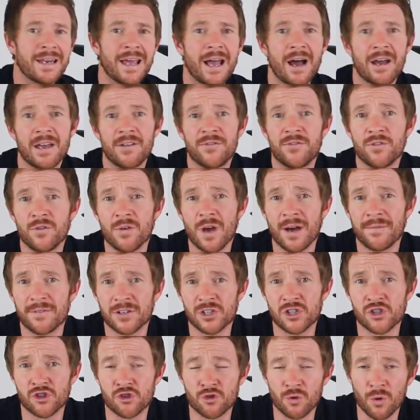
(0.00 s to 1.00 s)
Now, if you have a
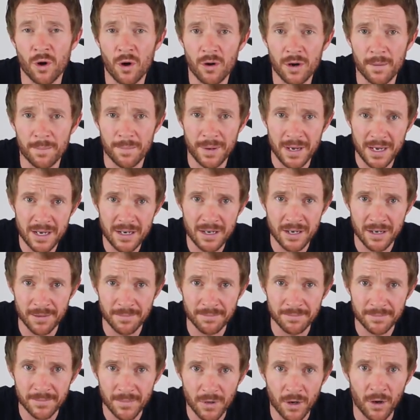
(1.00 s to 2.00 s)
strong
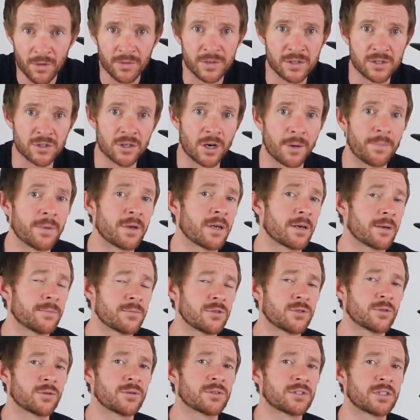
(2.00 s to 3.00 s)
opinion on this topic, and I'm
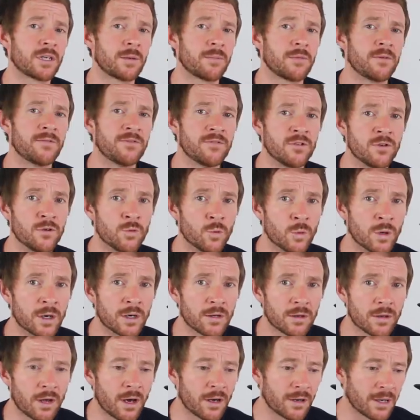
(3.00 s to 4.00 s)
sure some of you
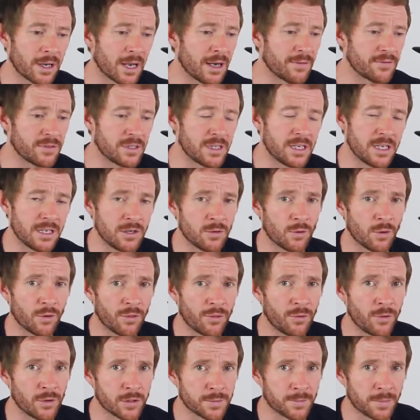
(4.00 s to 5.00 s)
will, I'd love to hear your
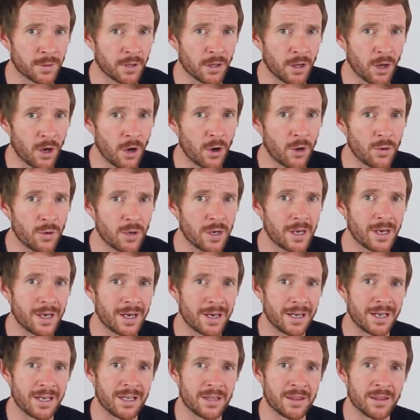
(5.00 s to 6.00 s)
thoughts below
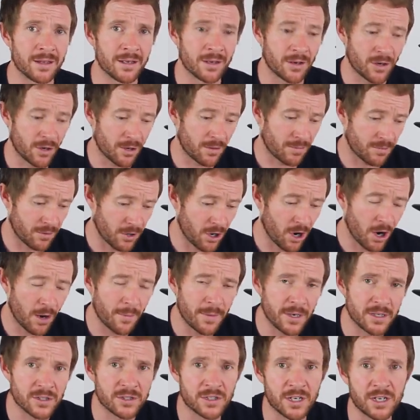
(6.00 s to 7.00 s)
in the
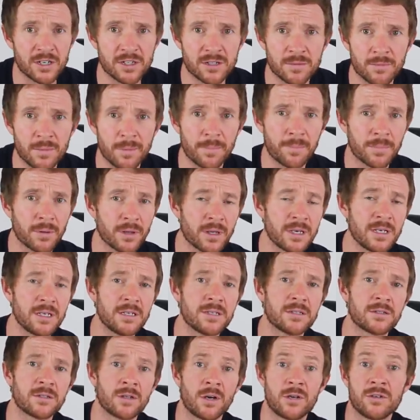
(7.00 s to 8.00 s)
comment section, but
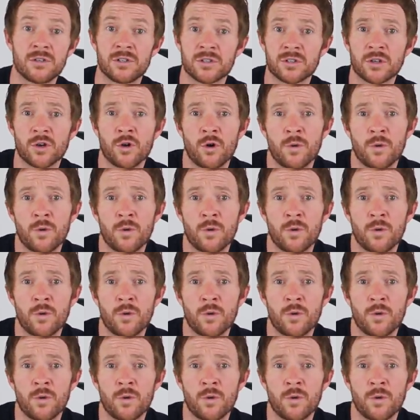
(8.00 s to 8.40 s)
please don't just